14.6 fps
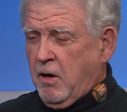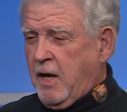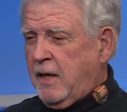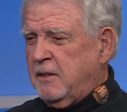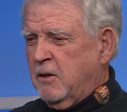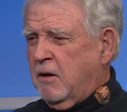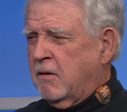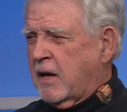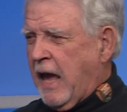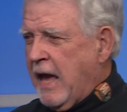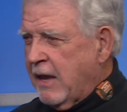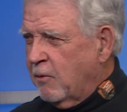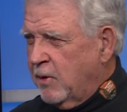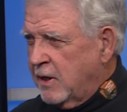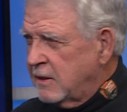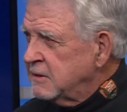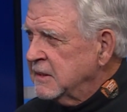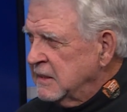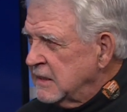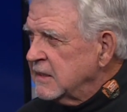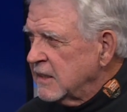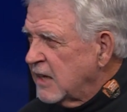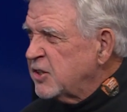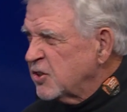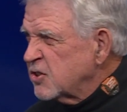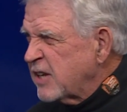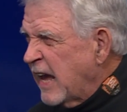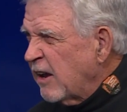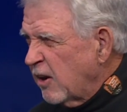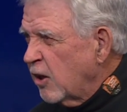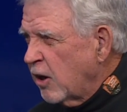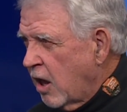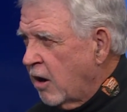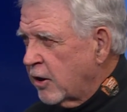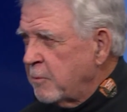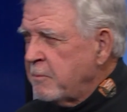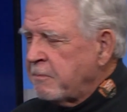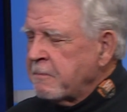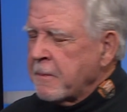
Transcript: well, okay, we'll let you stay a little longer.